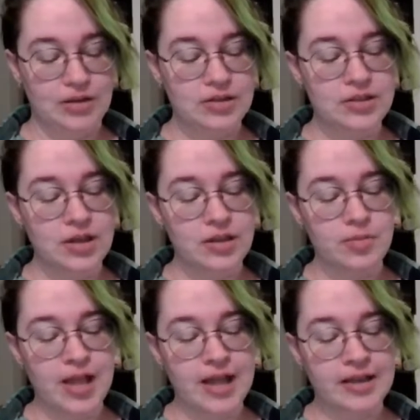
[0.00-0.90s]
"Does not
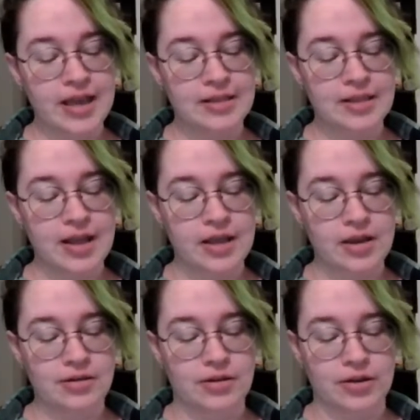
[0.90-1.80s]
the black gate lie
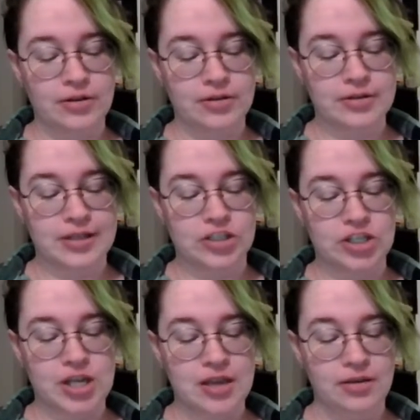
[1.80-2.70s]
yonder?" said
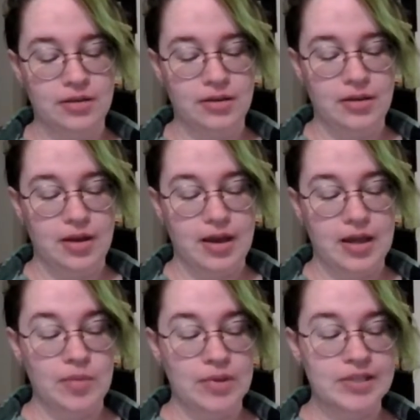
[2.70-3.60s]
she.
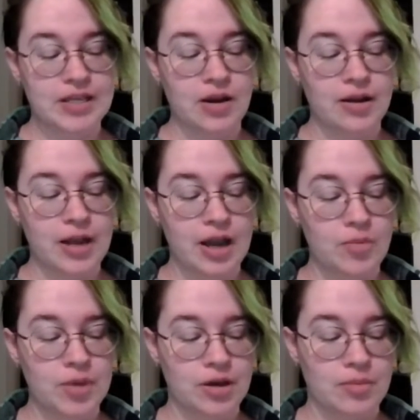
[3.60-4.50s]
"And must he not now
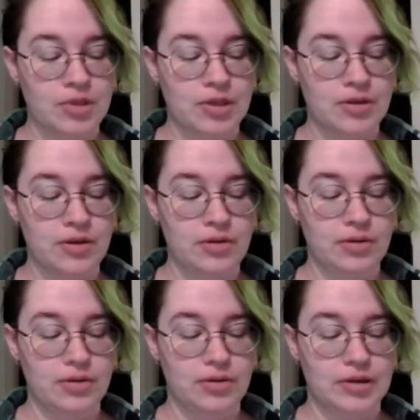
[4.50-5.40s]
be come thither?
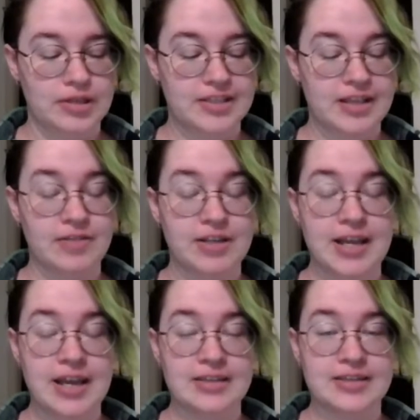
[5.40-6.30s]
It is 7
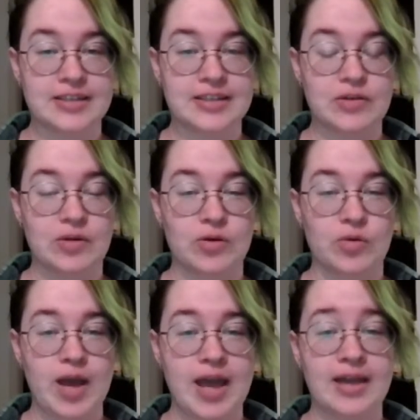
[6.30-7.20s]
days since he rode
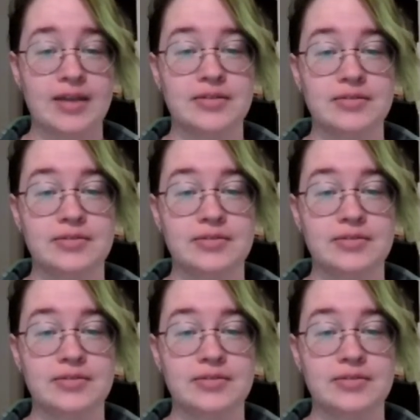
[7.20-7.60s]
away."